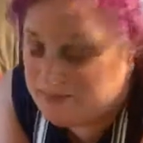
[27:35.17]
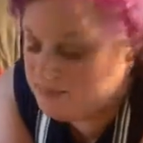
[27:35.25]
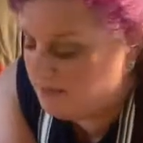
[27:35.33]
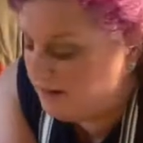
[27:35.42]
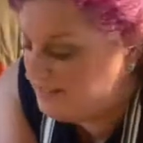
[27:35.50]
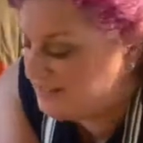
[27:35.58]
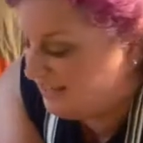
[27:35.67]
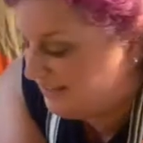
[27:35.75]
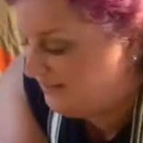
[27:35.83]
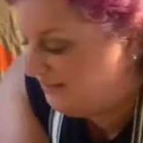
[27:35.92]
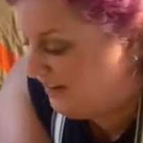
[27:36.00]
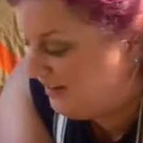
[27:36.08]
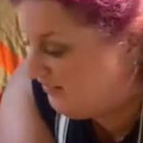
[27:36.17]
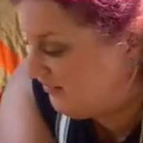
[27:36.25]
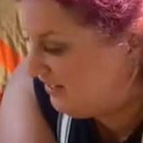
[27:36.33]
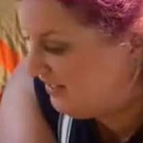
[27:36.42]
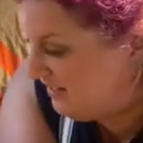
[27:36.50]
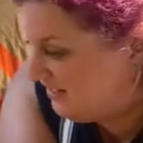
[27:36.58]
my second
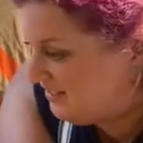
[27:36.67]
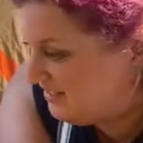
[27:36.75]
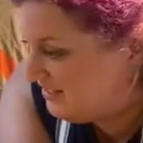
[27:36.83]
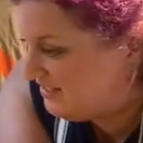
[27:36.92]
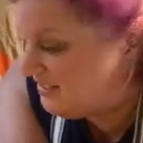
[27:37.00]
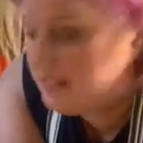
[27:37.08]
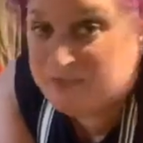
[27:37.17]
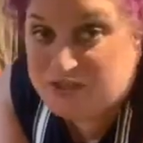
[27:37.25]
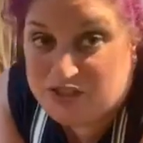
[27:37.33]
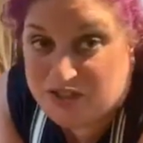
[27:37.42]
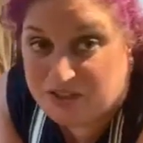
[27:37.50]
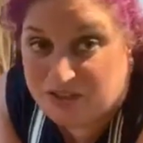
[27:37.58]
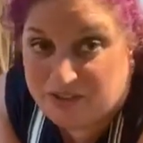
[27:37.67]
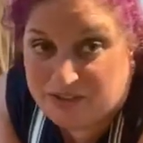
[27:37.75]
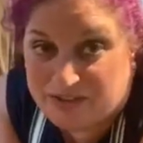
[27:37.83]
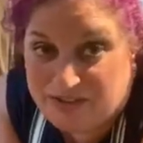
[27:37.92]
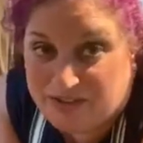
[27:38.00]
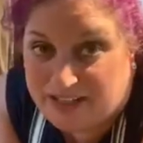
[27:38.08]
favorite is cinnamon sugar,
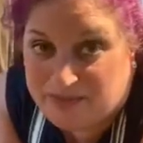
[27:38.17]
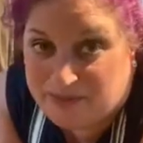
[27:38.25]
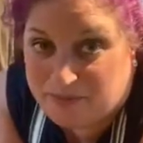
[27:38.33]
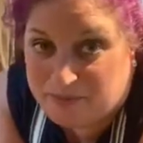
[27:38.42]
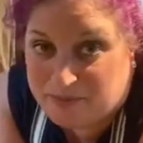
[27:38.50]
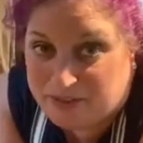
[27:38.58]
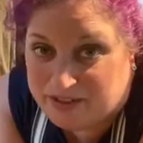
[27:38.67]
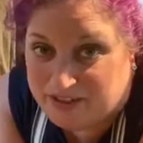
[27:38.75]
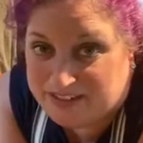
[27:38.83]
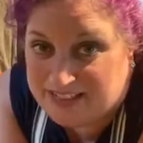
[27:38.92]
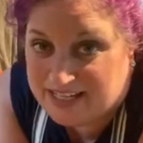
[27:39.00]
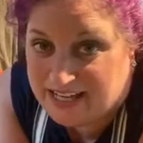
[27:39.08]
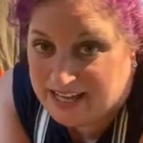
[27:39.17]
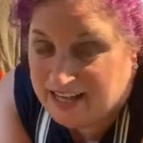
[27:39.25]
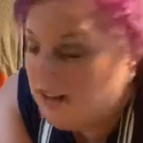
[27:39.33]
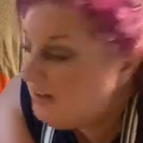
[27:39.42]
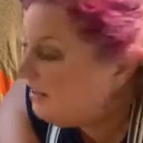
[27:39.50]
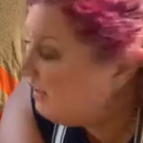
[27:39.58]
so that's what I'll be putting on it today.
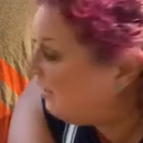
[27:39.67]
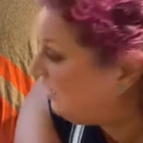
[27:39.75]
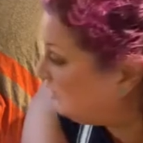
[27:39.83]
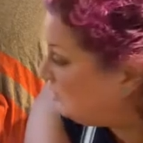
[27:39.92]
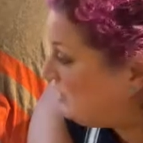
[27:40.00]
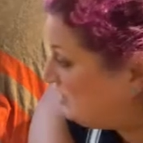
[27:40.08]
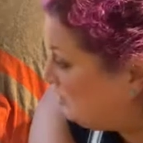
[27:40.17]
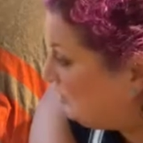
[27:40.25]
You said you